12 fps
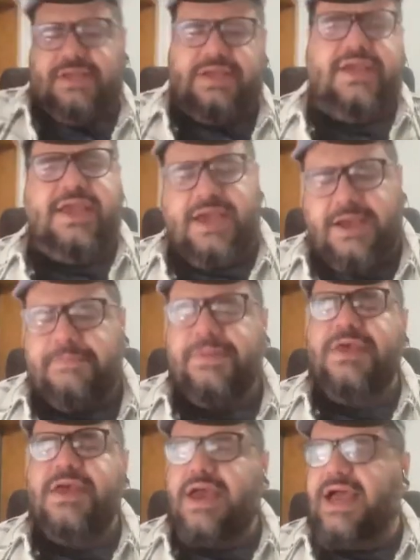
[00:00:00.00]
Yeah,
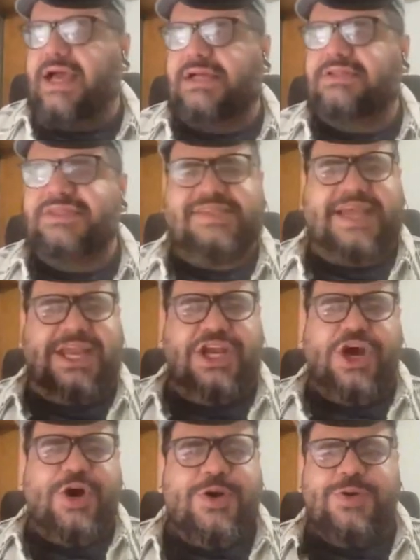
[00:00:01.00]
and say
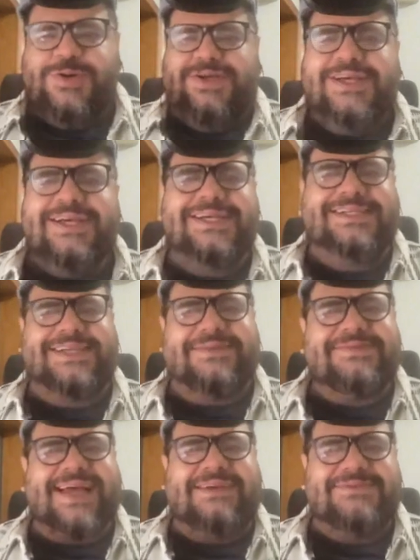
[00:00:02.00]
no.
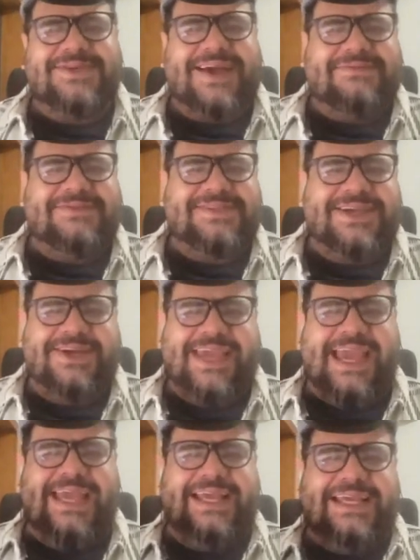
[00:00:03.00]
Sometimes you have to say,
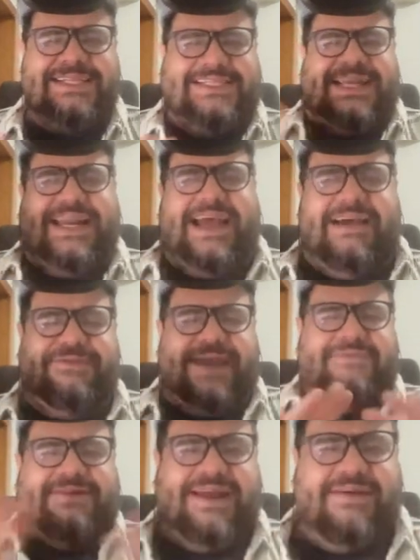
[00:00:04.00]
okay, it's enough, we
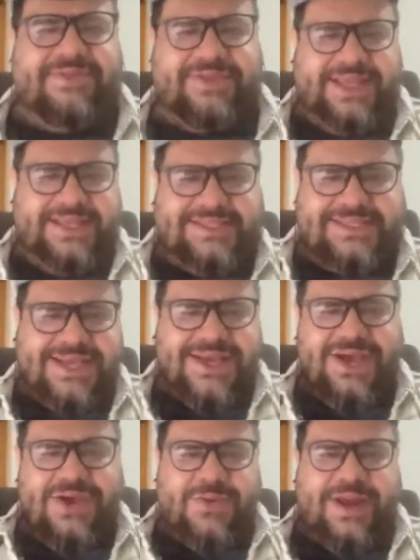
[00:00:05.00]
have enough things,
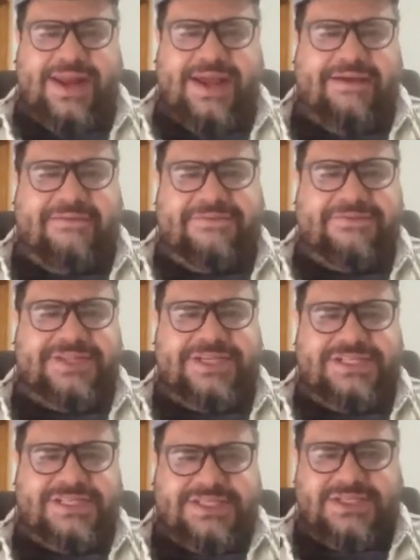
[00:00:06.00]
we're enough
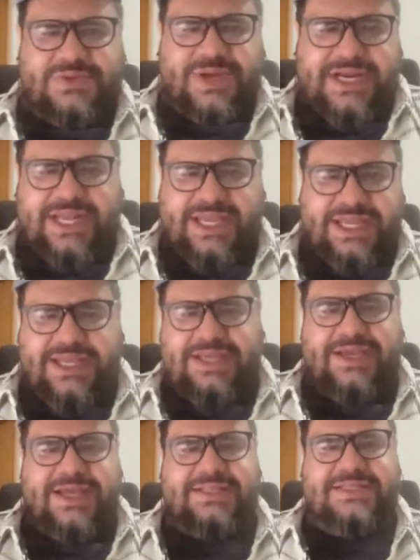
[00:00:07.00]
dishes
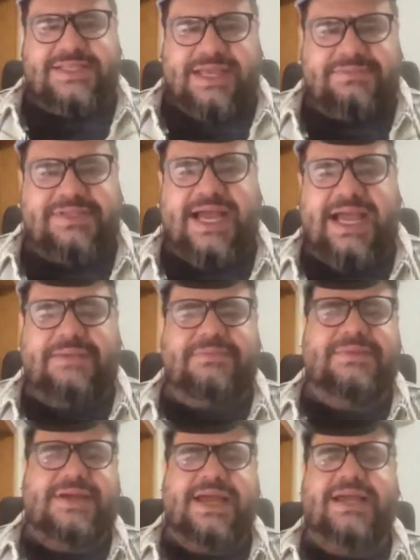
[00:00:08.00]
running at the same
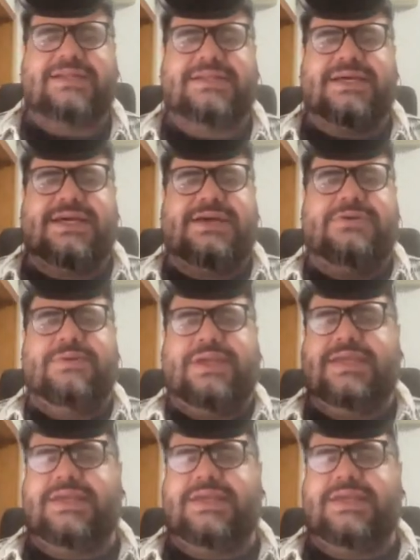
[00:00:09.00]
time, and we